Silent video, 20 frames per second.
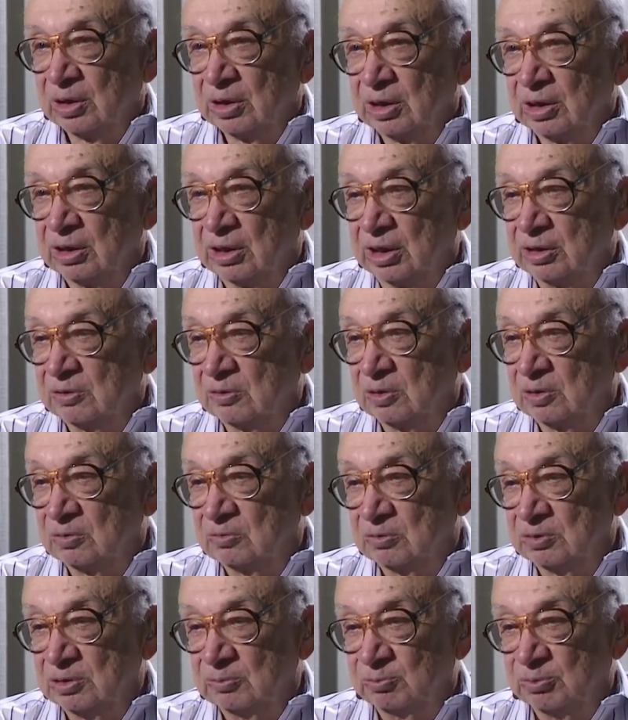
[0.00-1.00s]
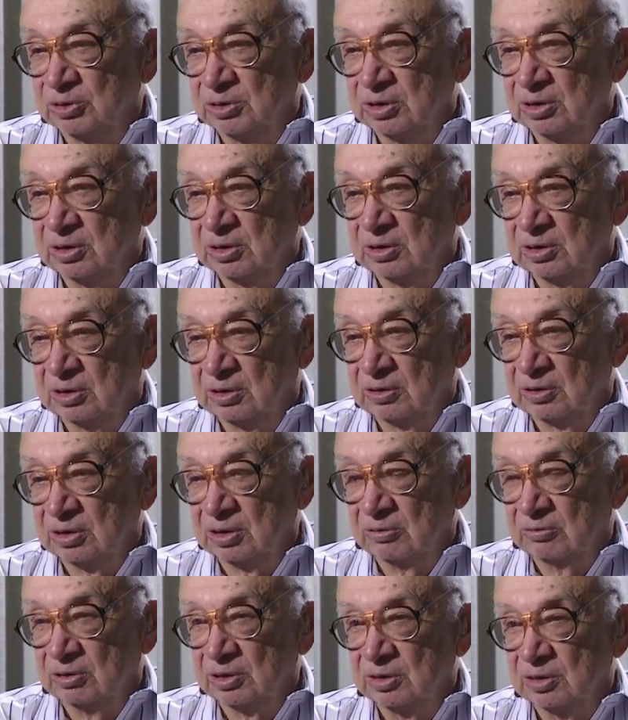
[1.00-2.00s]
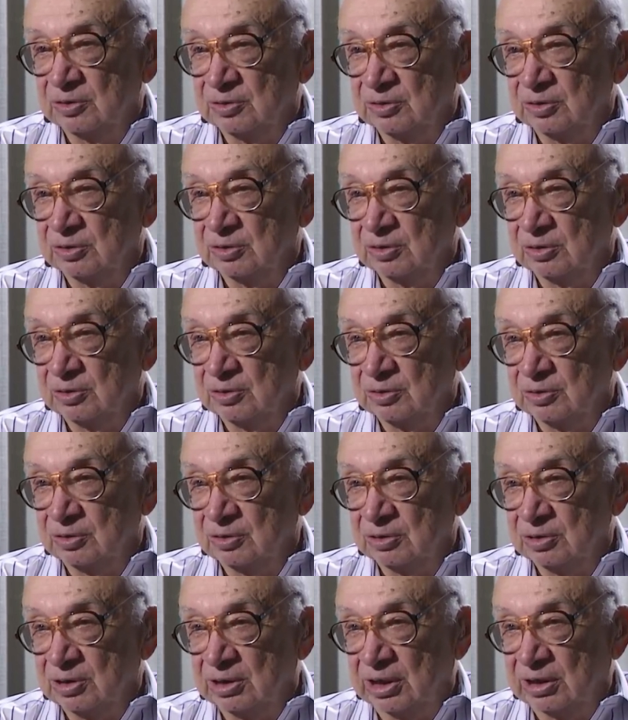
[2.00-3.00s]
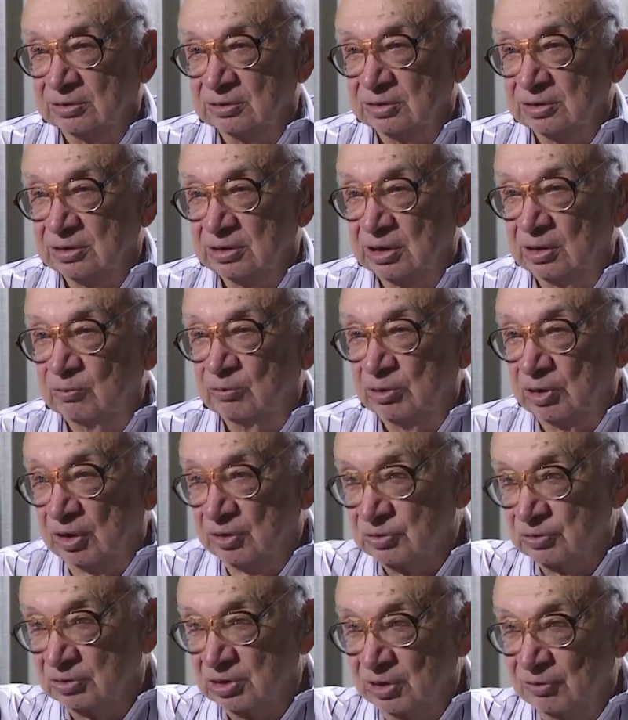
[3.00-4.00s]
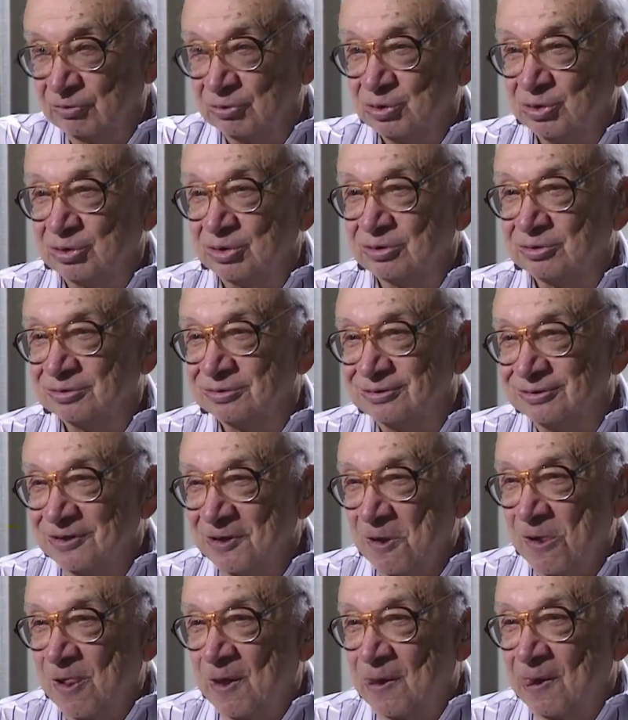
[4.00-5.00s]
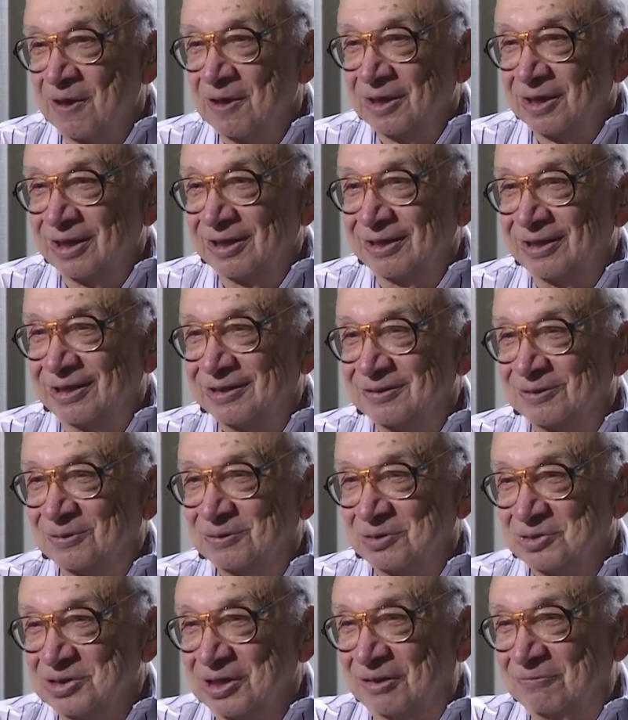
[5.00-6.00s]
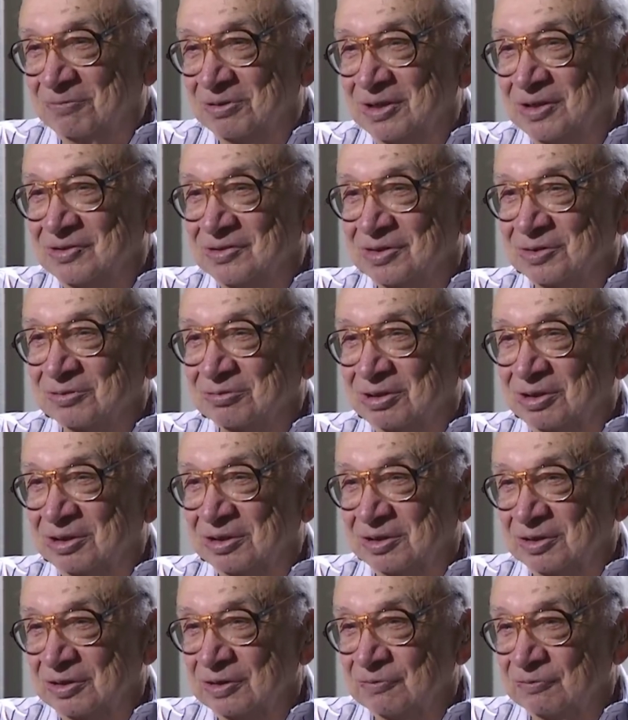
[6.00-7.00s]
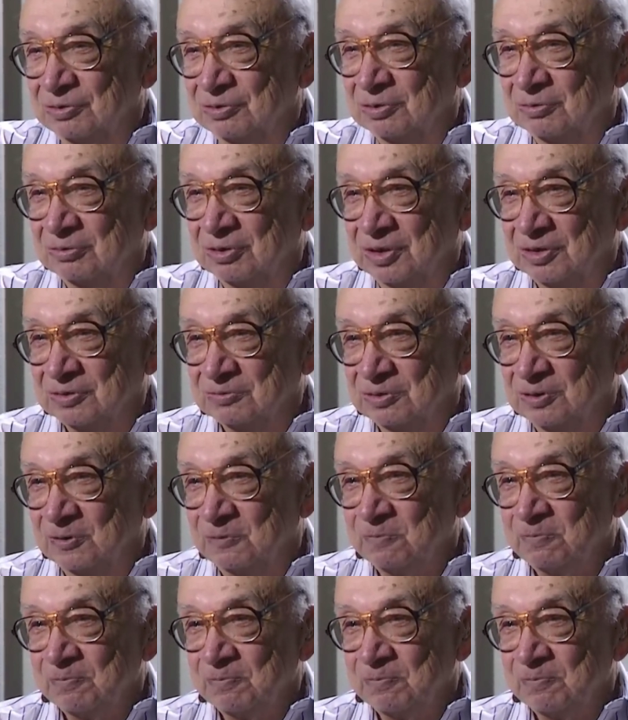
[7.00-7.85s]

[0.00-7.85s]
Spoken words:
and I told them we put the integrated circuit out, and we also gave it to you. And I told the Japanese this right at the interview at Roswell.